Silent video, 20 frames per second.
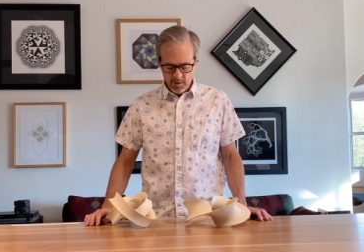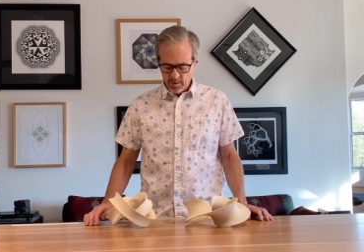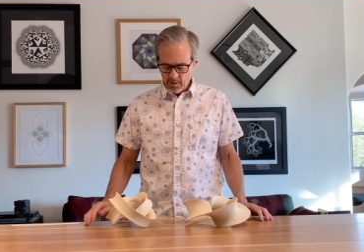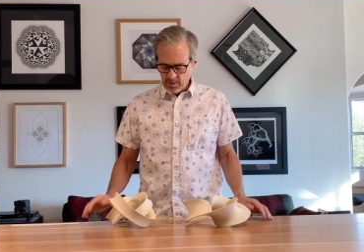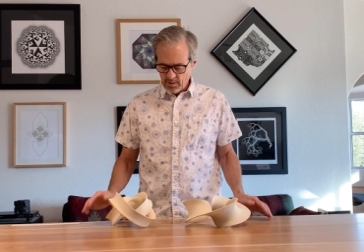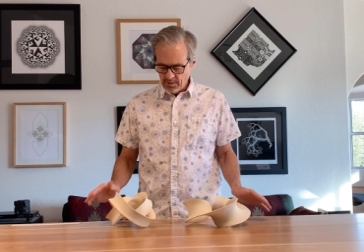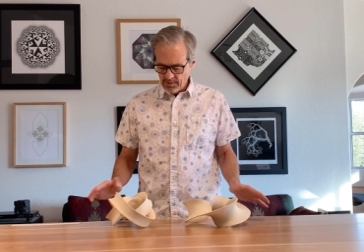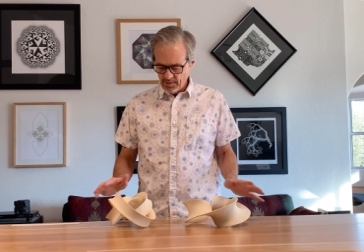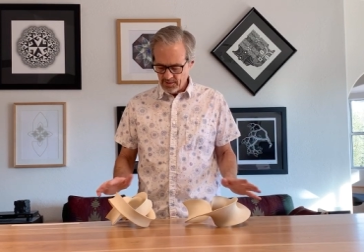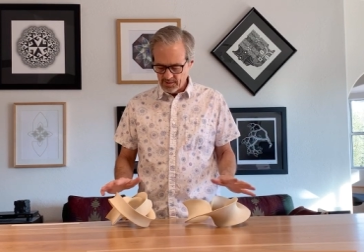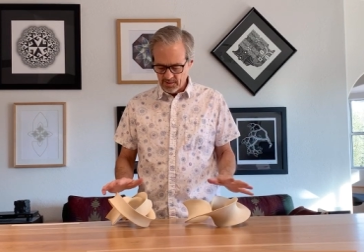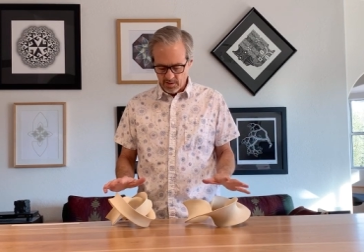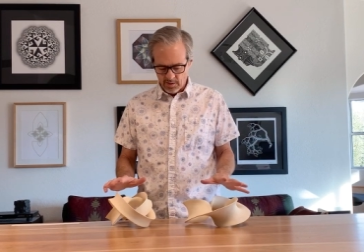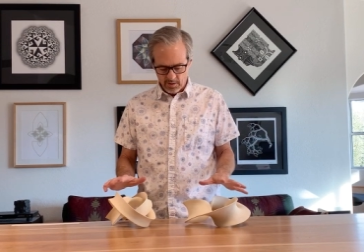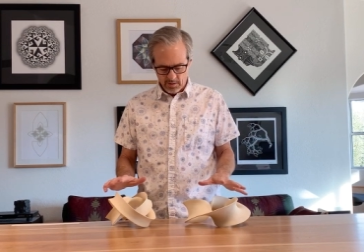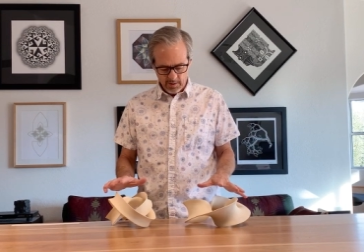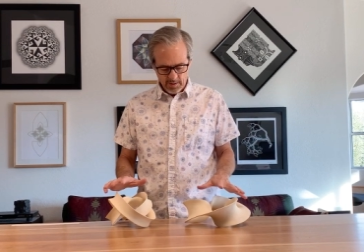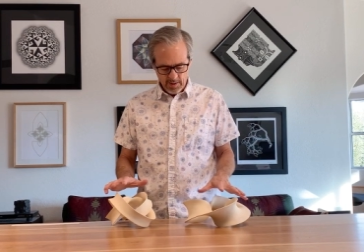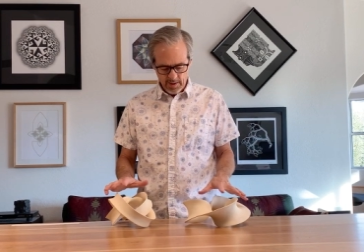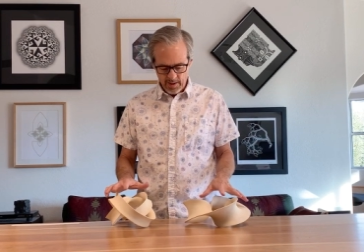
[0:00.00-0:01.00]
These
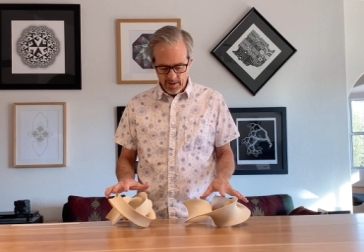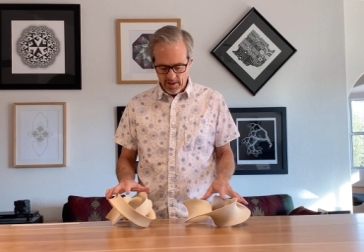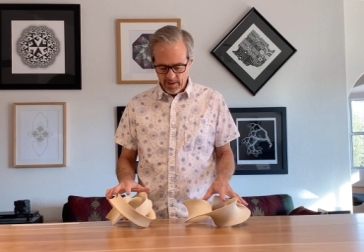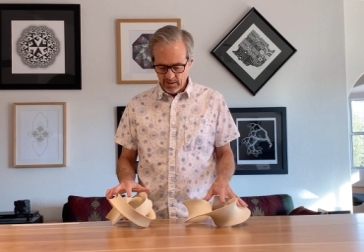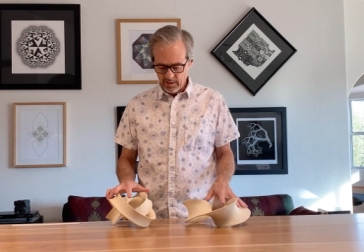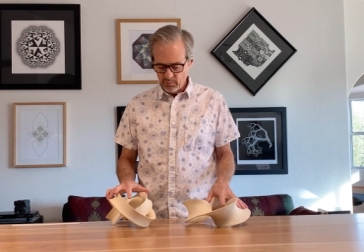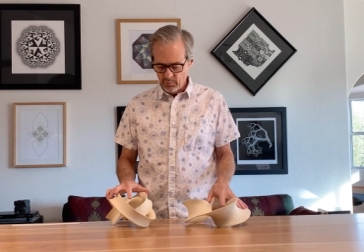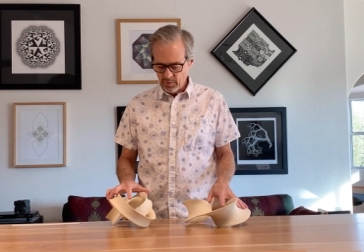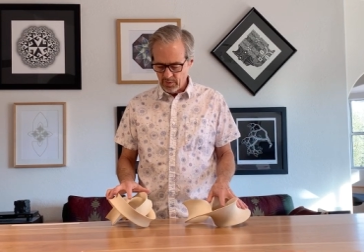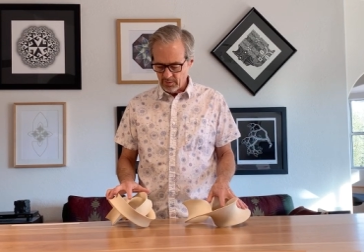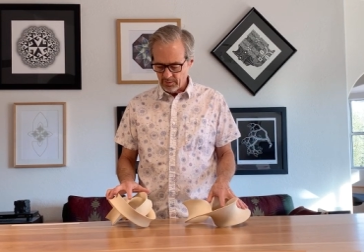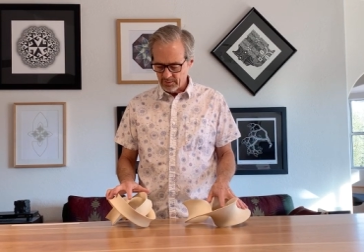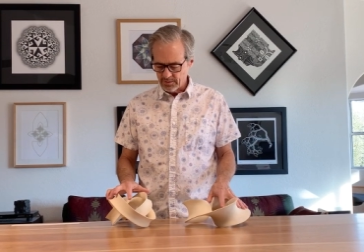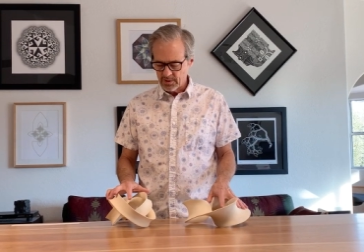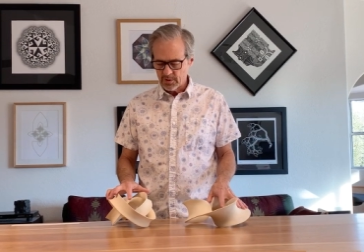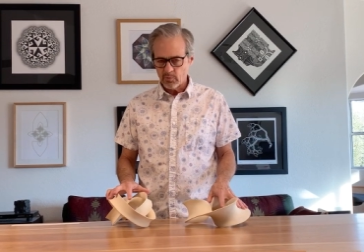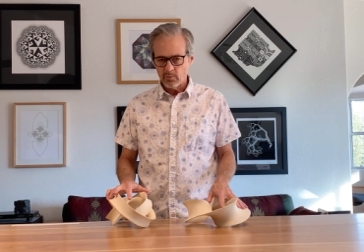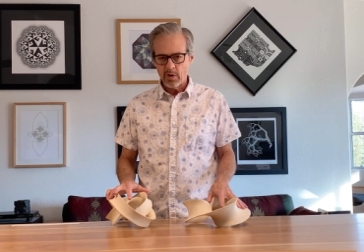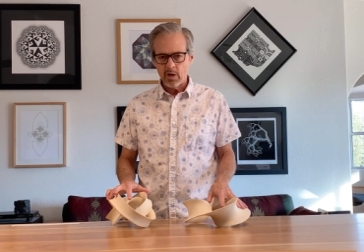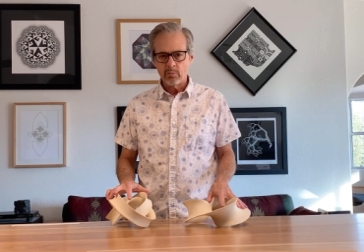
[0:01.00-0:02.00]
are hand-built
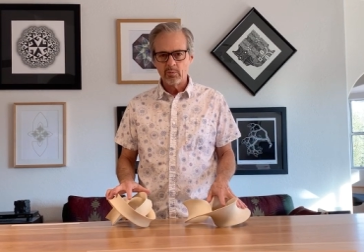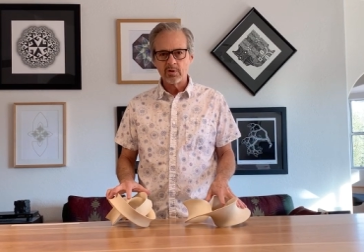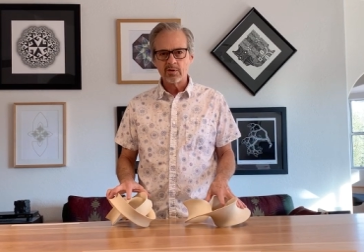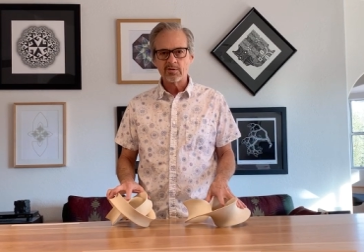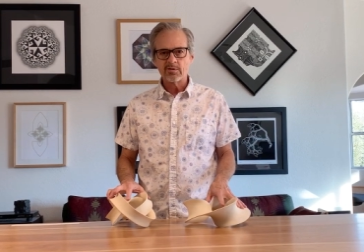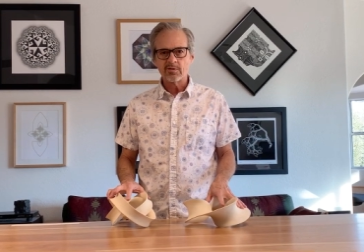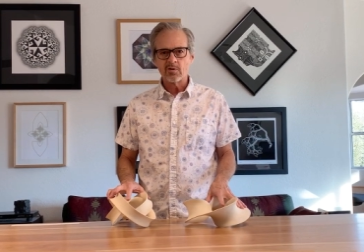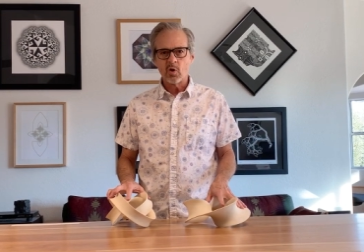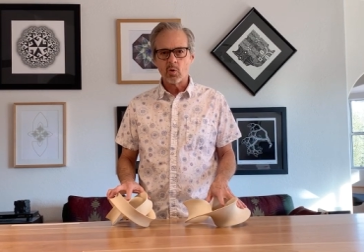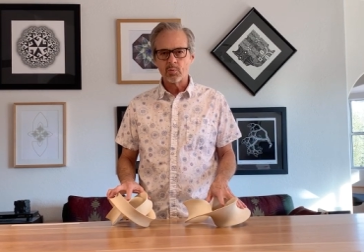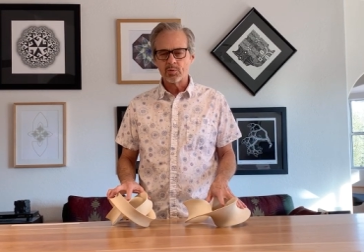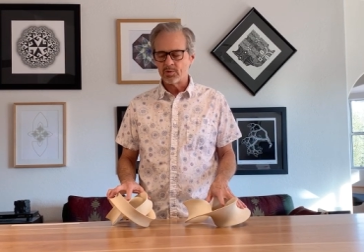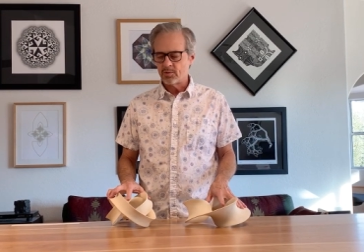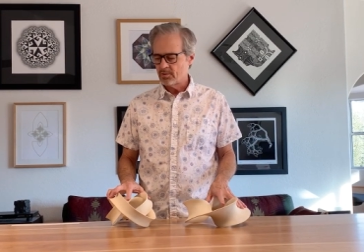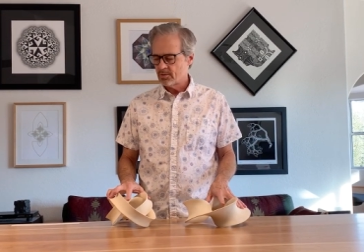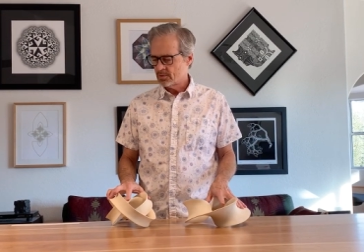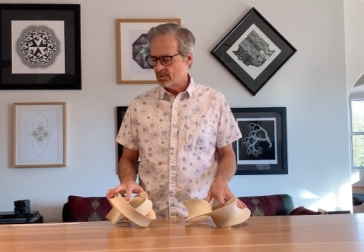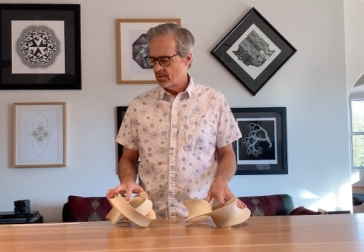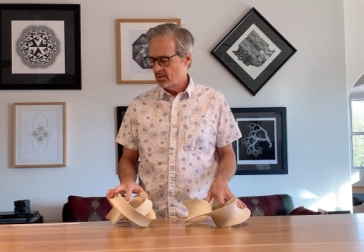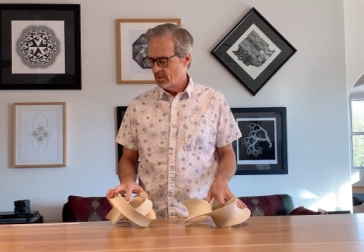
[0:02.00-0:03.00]
ceramic sculptures,